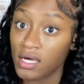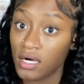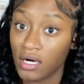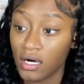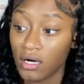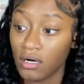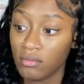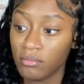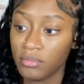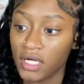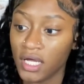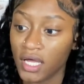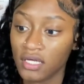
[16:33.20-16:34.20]

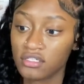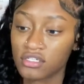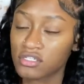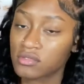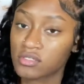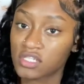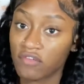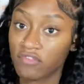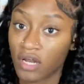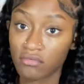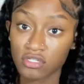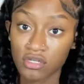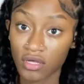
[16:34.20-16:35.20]
But it's just some stuff that
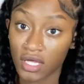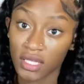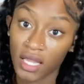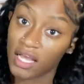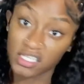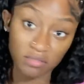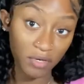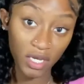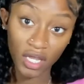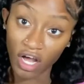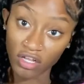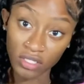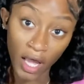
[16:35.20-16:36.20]
I'm just gonna get last
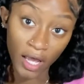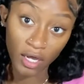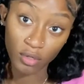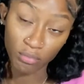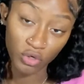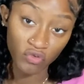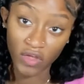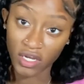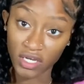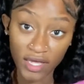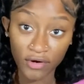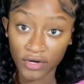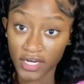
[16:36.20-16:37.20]
minute on like move-in
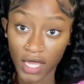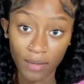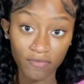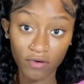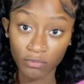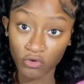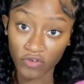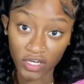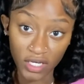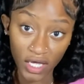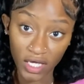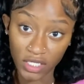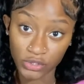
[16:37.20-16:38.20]
day or the day before move-in
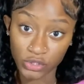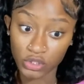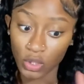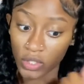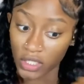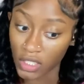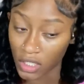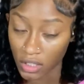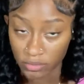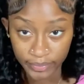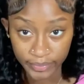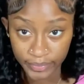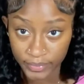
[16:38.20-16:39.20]
day and just go and get it,
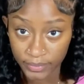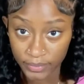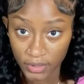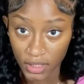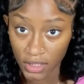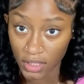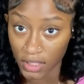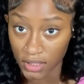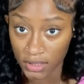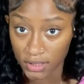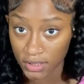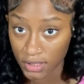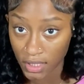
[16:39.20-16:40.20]

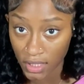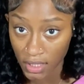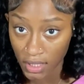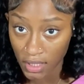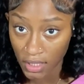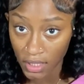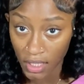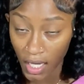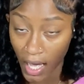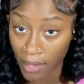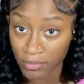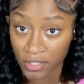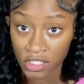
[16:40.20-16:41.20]
because
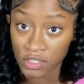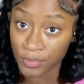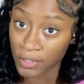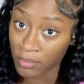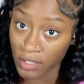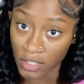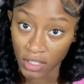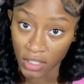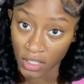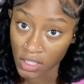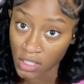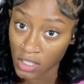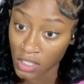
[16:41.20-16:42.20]
I'm done spending money, honey.